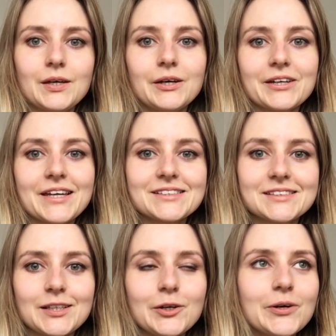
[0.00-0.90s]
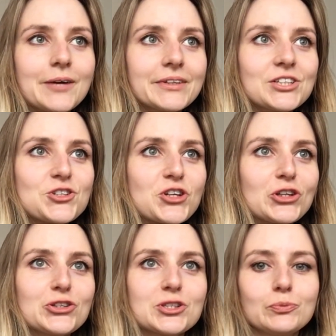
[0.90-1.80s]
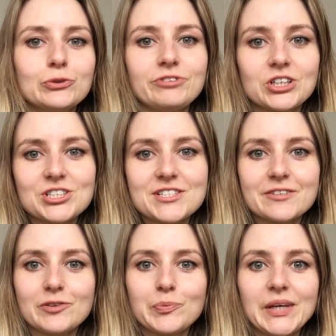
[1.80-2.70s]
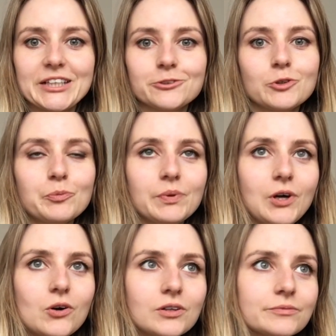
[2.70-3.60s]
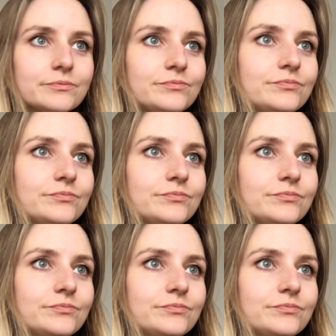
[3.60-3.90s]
Okay, so I'm going to show you some more functions of the piano roll block.